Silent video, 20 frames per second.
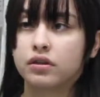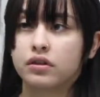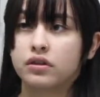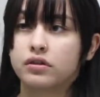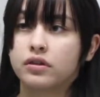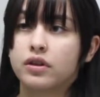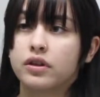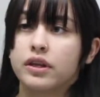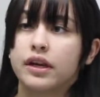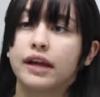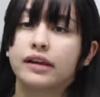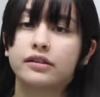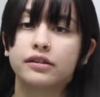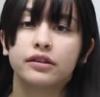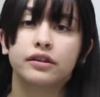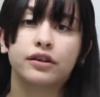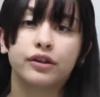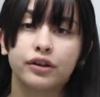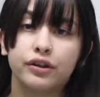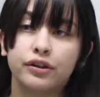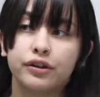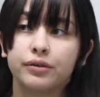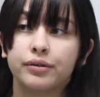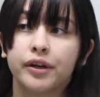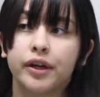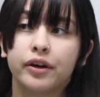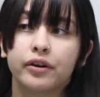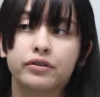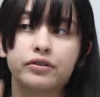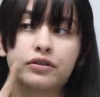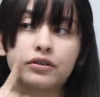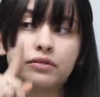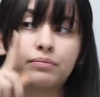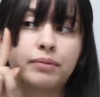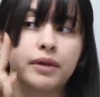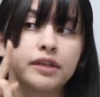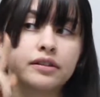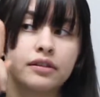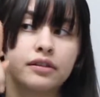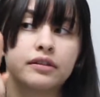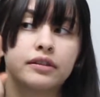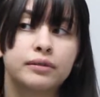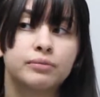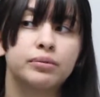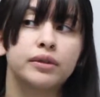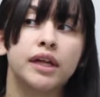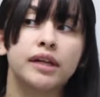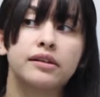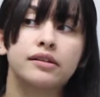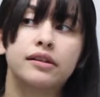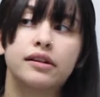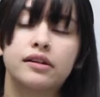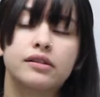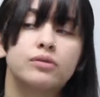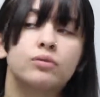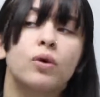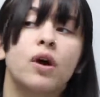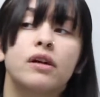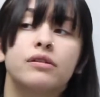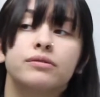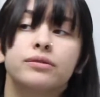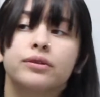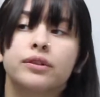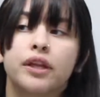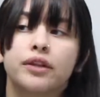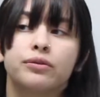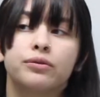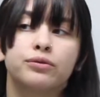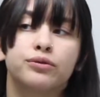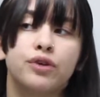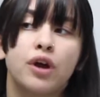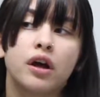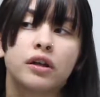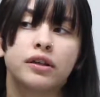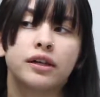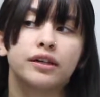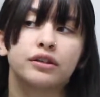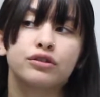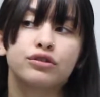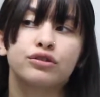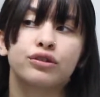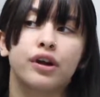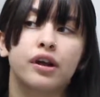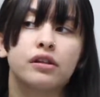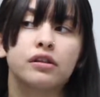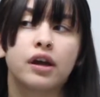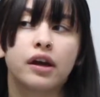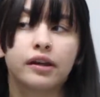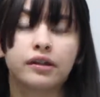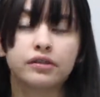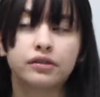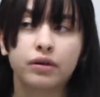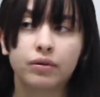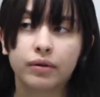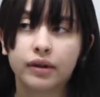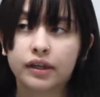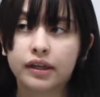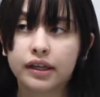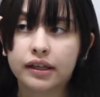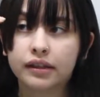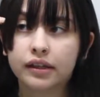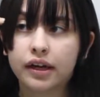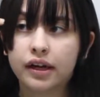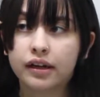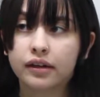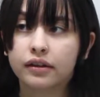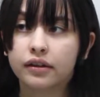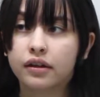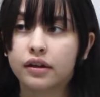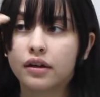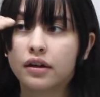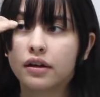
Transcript: So the next thing you're going to do here is just basically blend it as well so that there's not like straight lines going like that.